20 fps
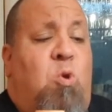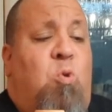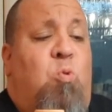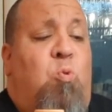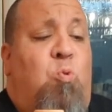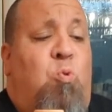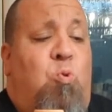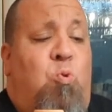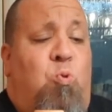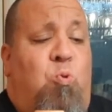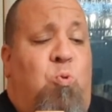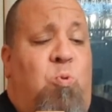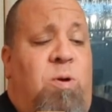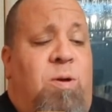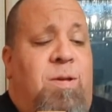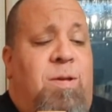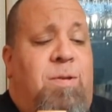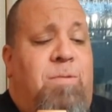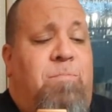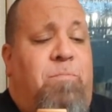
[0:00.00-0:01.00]
Ooh,
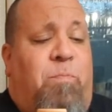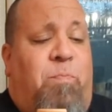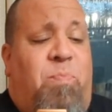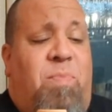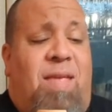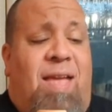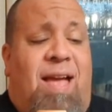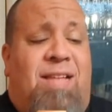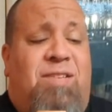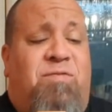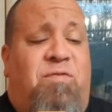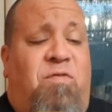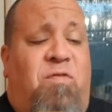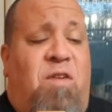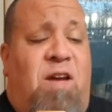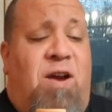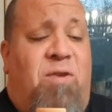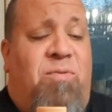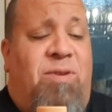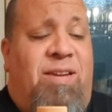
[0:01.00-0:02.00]
that's
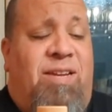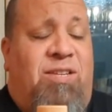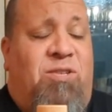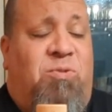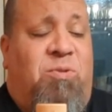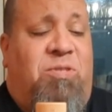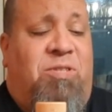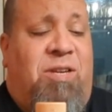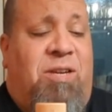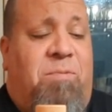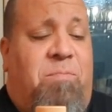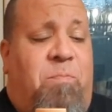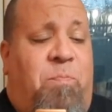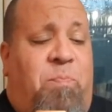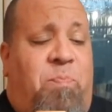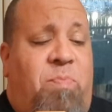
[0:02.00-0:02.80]
very interesting.